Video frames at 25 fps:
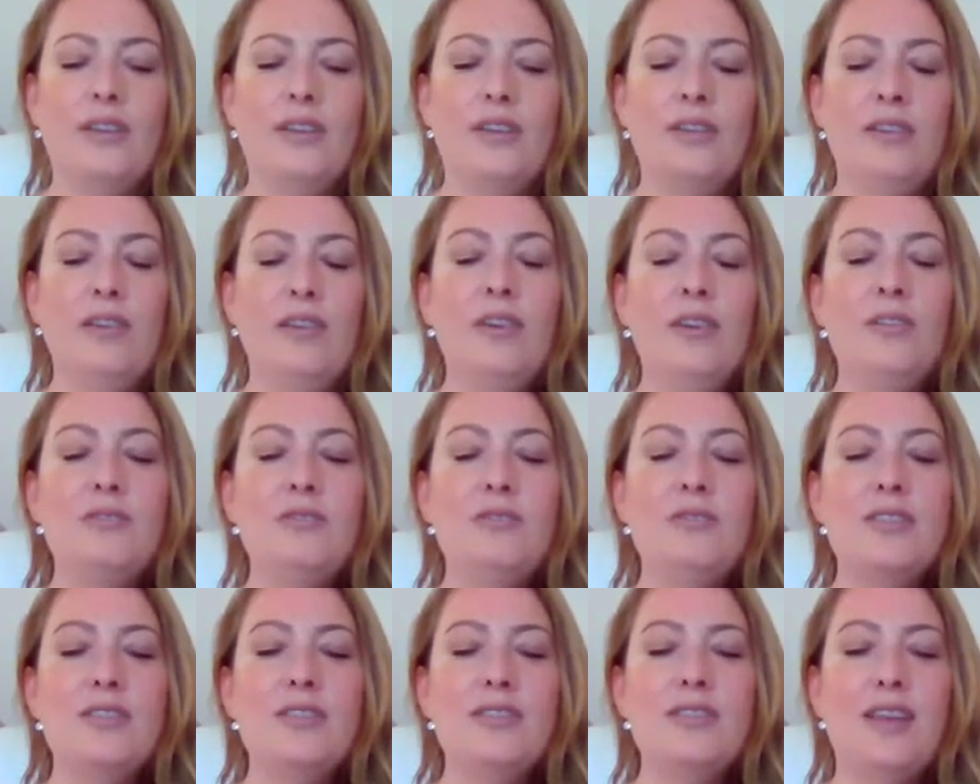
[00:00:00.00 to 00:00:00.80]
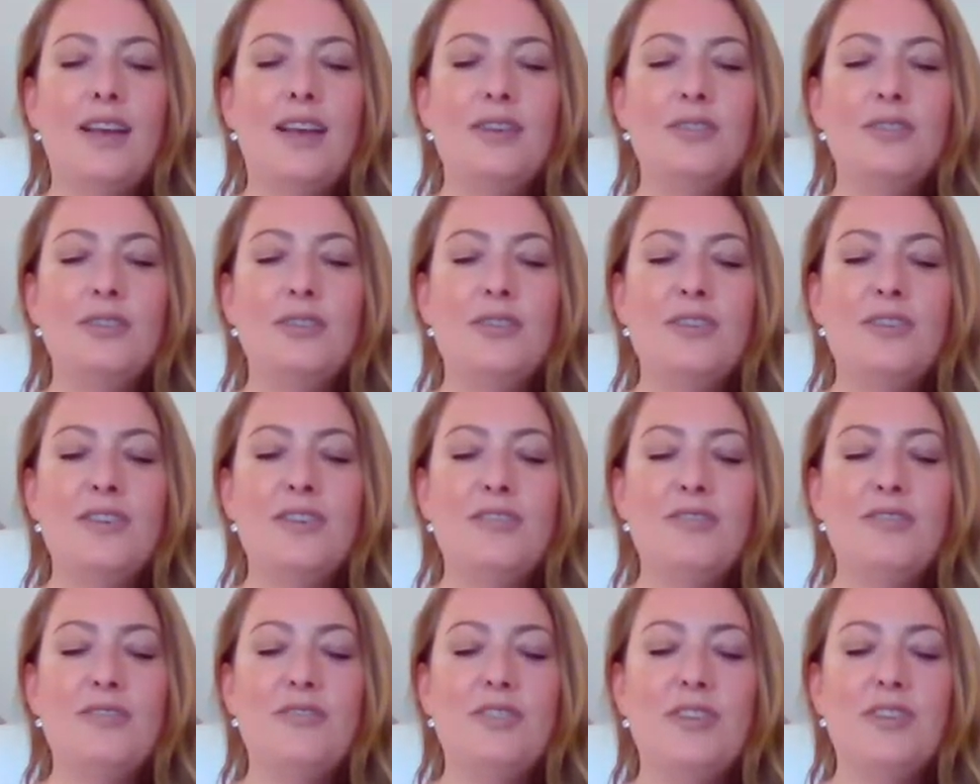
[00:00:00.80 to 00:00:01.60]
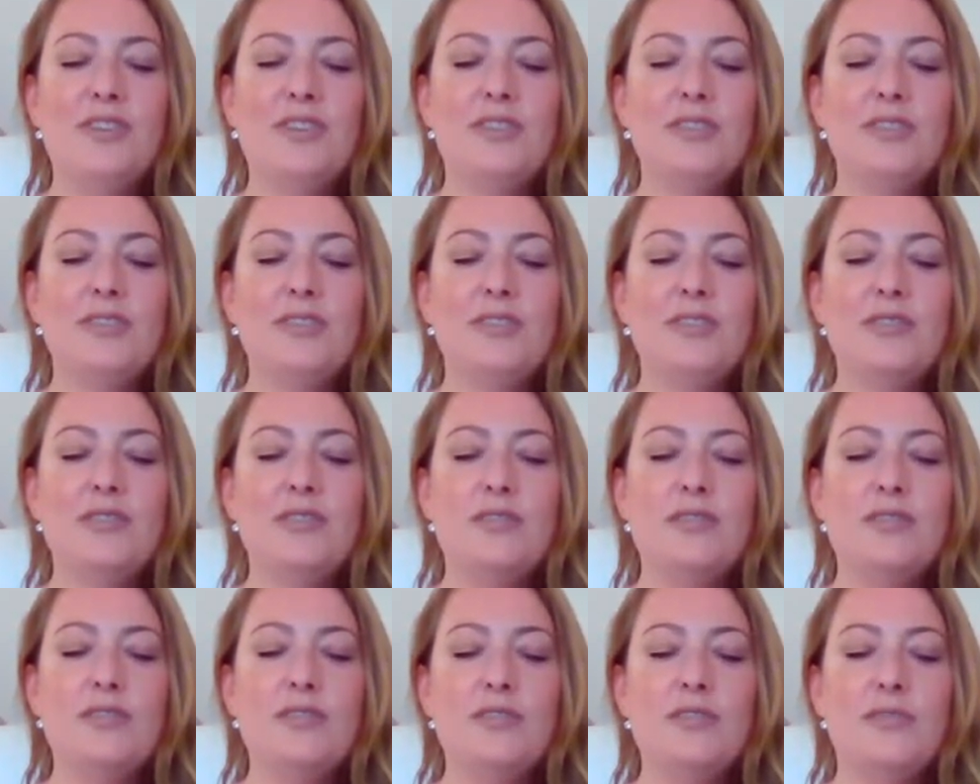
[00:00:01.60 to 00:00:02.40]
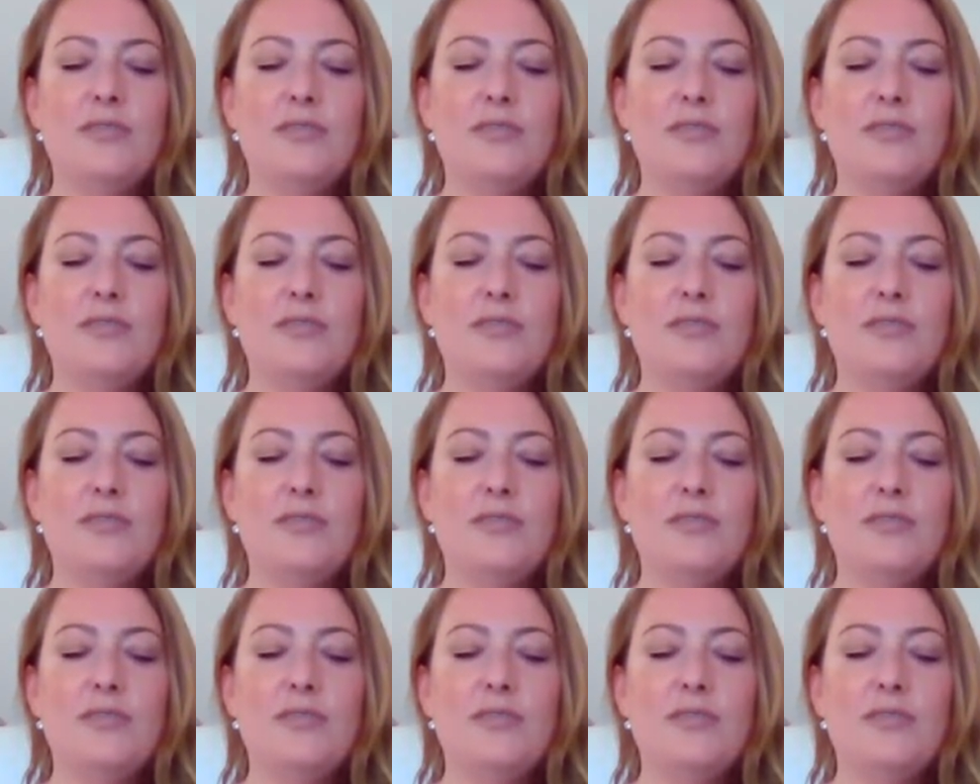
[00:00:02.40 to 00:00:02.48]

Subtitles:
And notice how good it feels